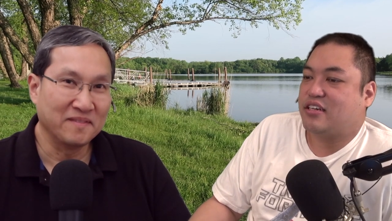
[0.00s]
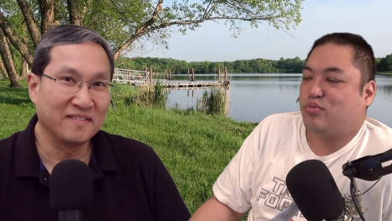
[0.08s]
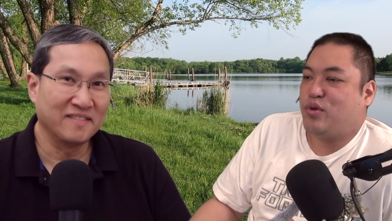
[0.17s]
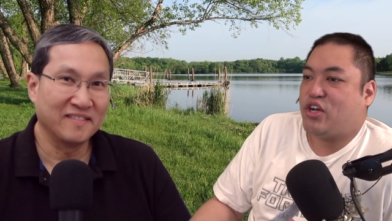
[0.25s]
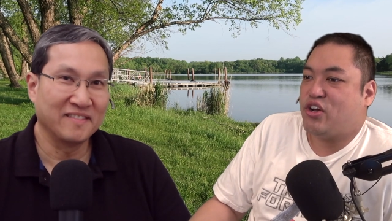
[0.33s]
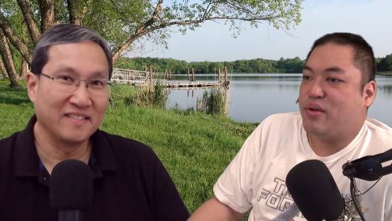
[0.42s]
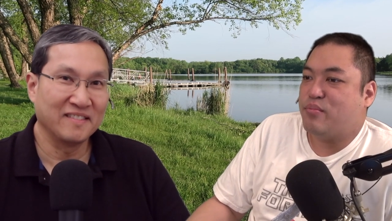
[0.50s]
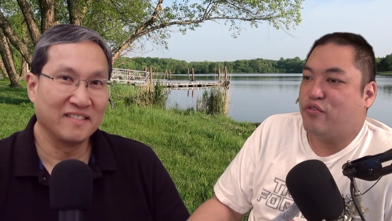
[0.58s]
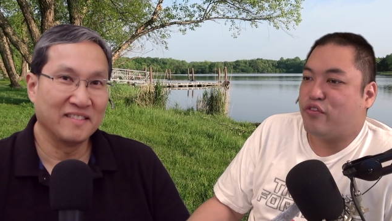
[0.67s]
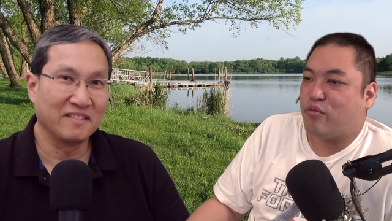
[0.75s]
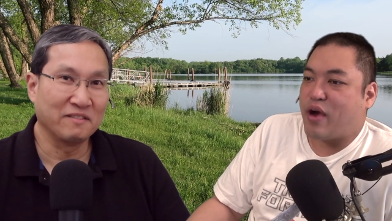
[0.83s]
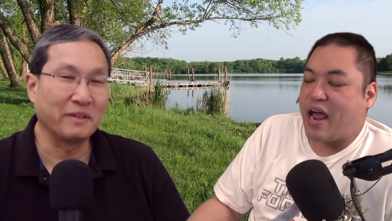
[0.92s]
Speaker 1: because we couldn't
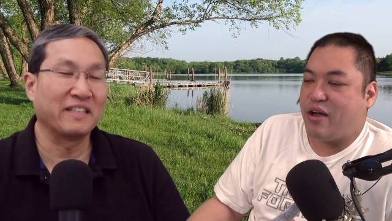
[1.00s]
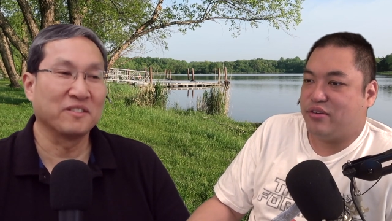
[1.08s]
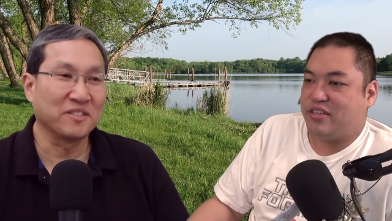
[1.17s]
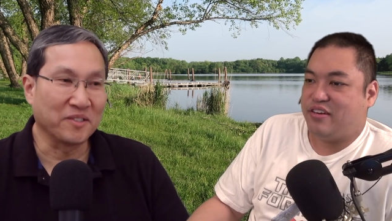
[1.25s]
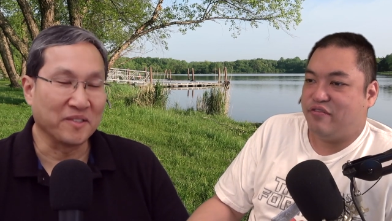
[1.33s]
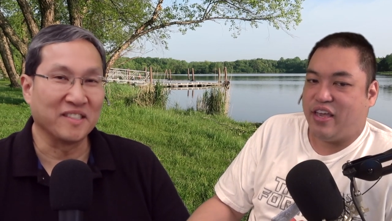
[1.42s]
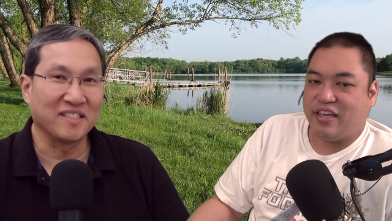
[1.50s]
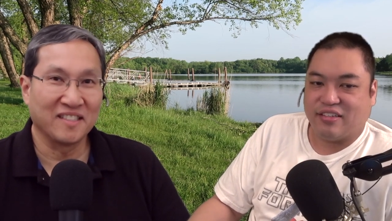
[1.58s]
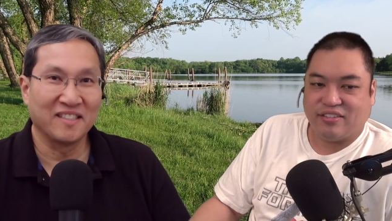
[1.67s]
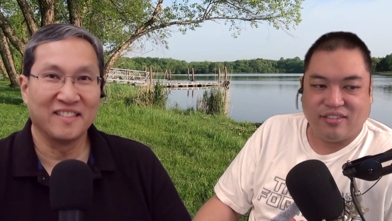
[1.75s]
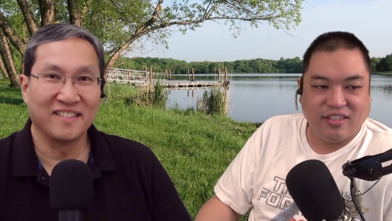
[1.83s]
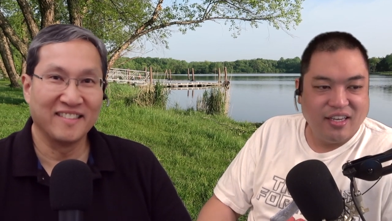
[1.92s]
move around no in
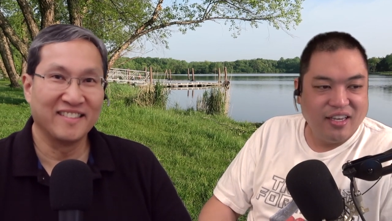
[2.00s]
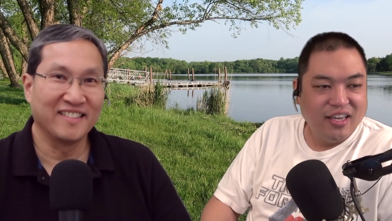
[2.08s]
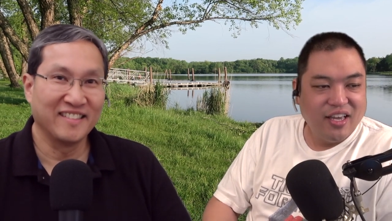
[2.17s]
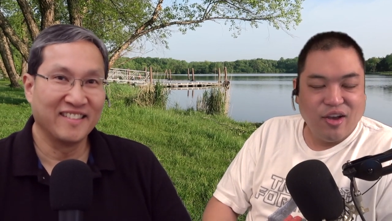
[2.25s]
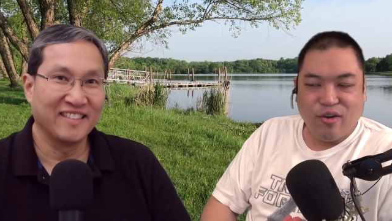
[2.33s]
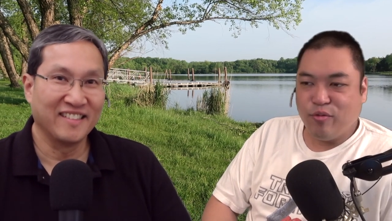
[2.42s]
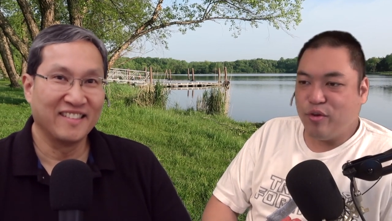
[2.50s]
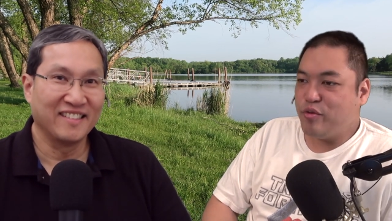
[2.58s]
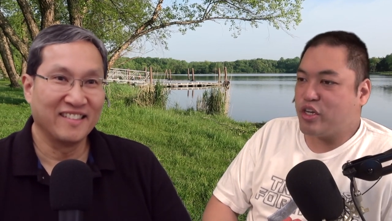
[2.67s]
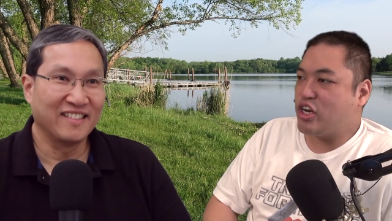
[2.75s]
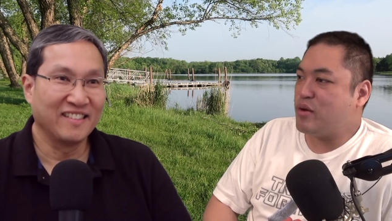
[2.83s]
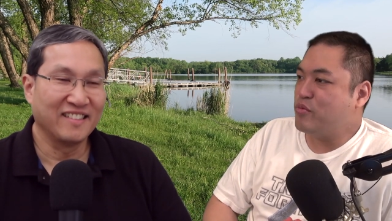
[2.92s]
Vegas. We
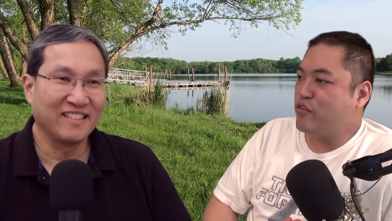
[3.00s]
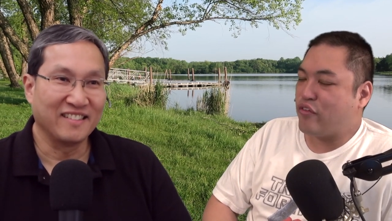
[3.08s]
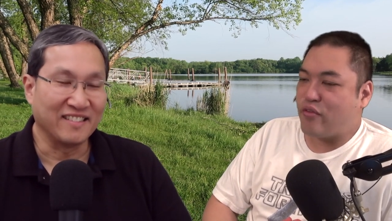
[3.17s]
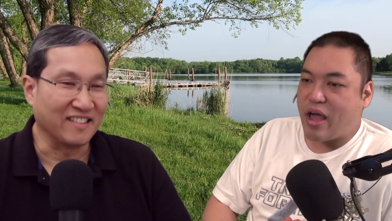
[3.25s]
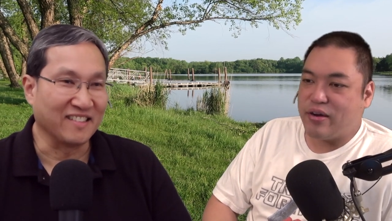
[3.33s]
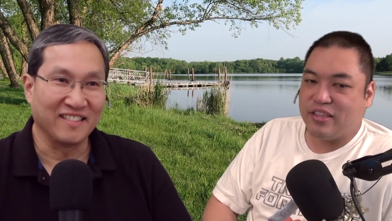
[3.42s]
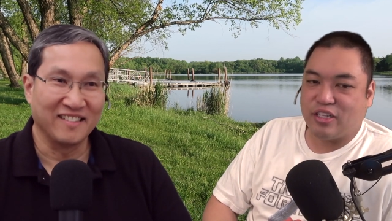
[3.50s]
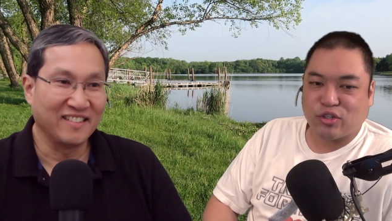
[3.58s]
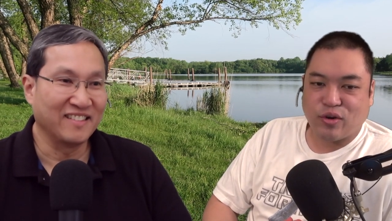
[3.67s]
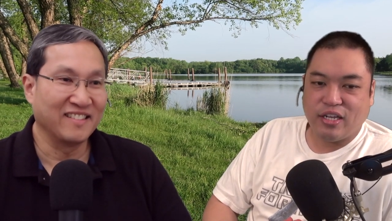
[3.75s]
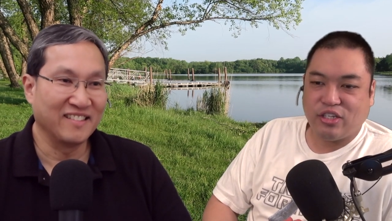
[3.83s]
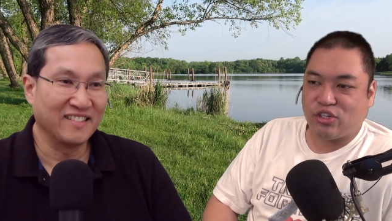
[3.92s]
we couldn't move around yeah. in the
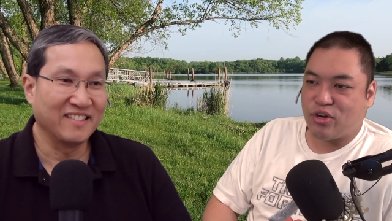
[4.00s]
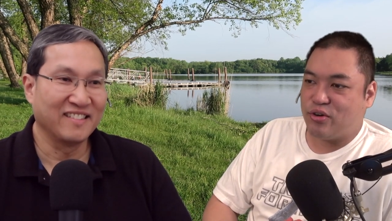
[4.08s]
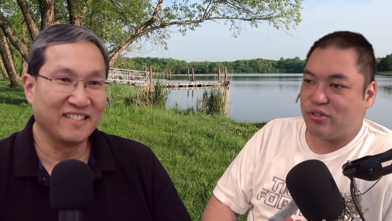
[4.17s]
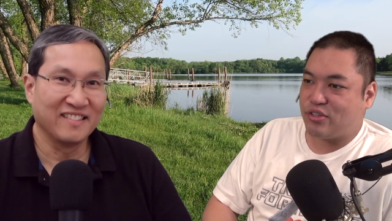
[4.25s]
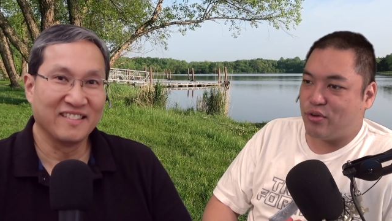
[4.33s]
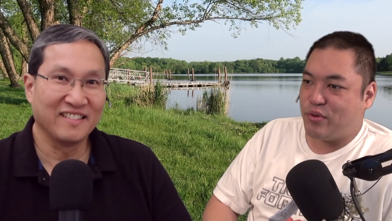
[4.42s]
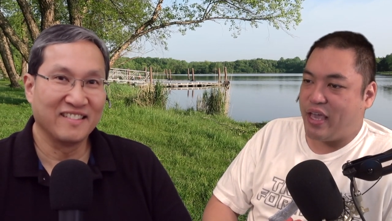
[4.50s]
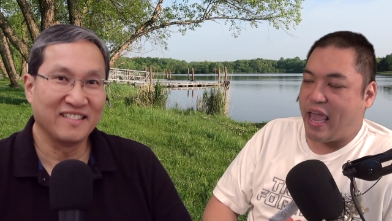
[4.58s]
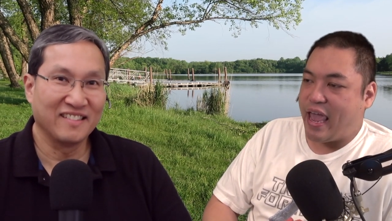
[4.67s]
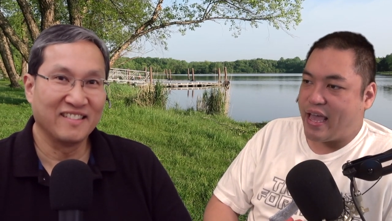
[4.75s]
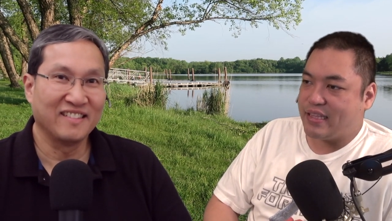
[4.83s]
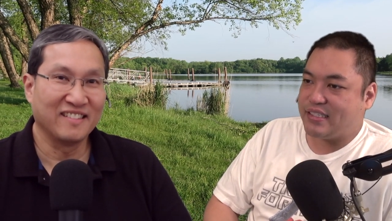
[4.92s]
trade show, so we
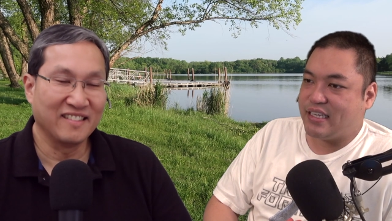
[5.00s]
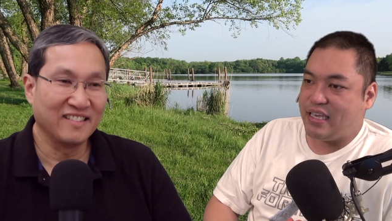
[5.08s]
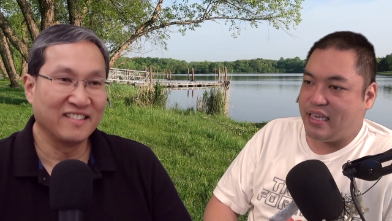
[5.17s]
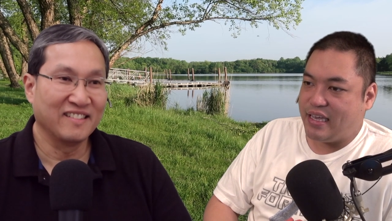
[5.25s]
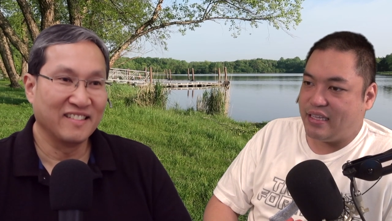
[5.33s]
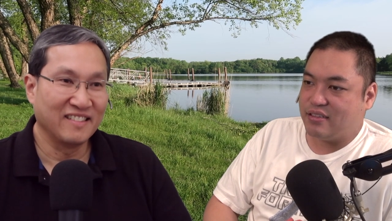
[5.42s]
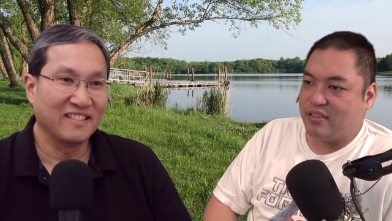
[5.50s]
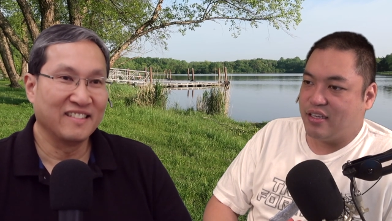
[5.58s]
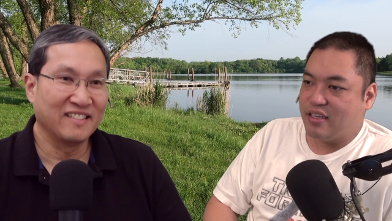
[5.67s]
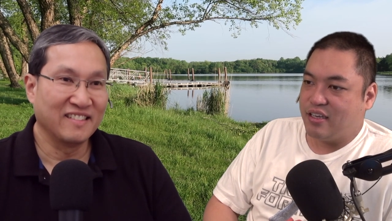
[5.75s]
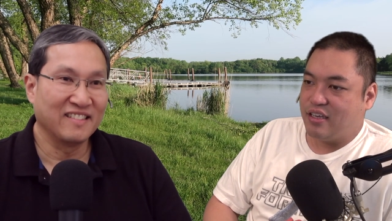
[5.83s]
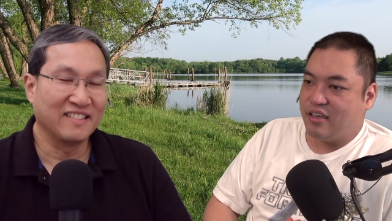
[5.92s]
had to eat
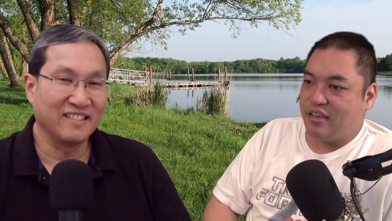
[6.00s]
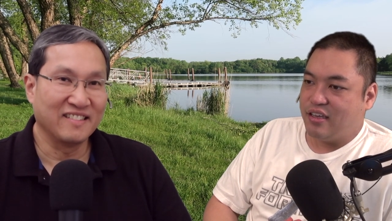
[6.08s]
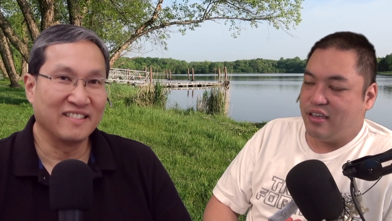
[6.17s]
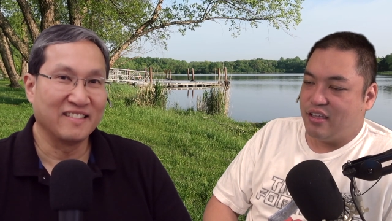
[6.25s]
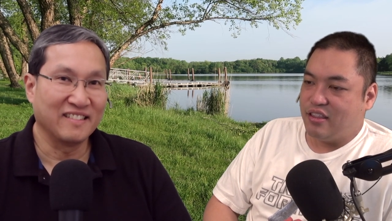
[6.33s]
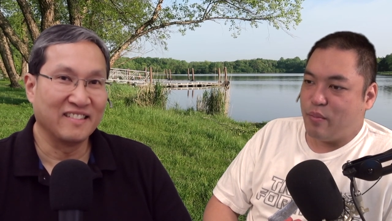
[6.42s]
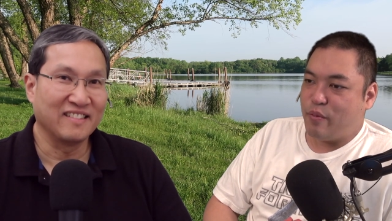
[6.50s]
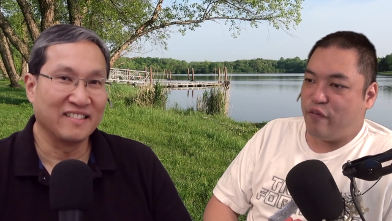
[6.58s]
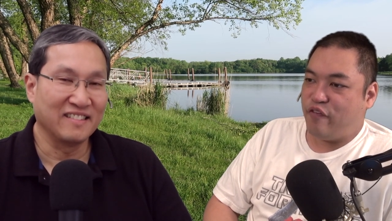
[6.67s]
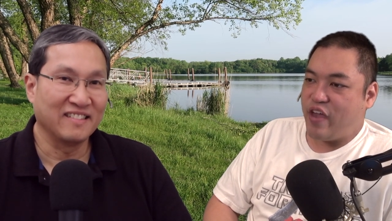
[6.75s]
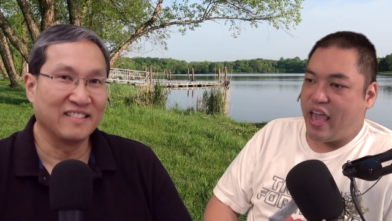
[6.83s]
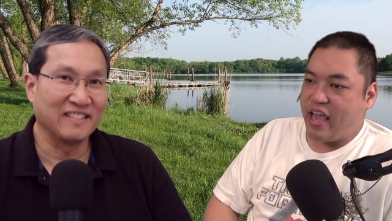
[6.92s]
the
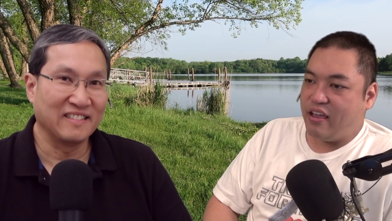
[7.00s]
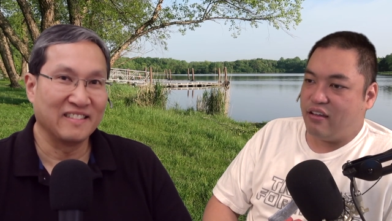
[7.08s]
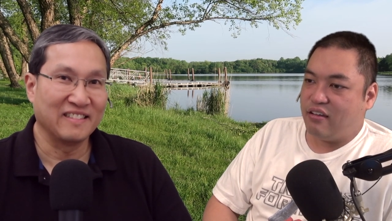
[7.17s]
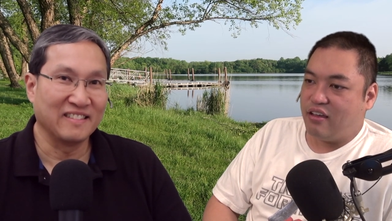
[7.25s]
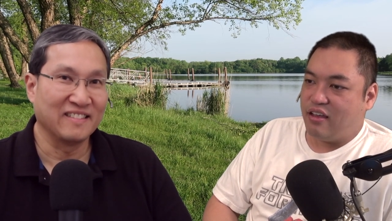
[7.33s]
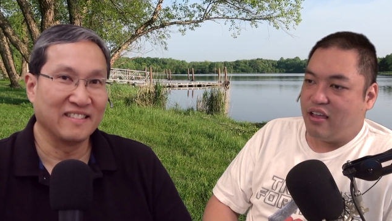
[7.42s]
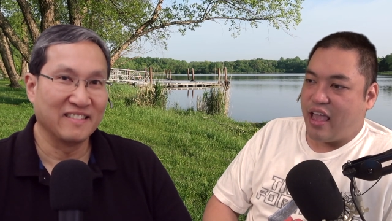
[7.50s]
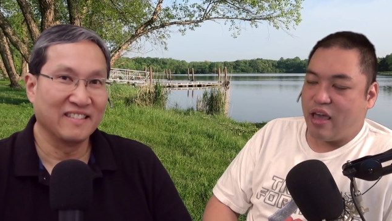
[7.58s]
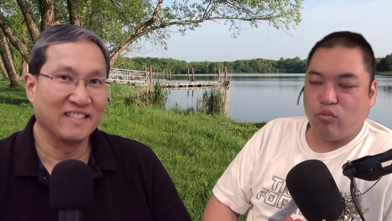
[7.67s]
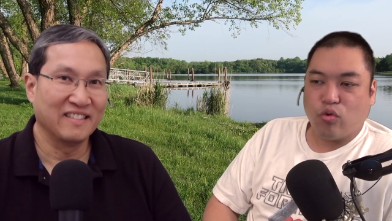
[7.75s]
buffet at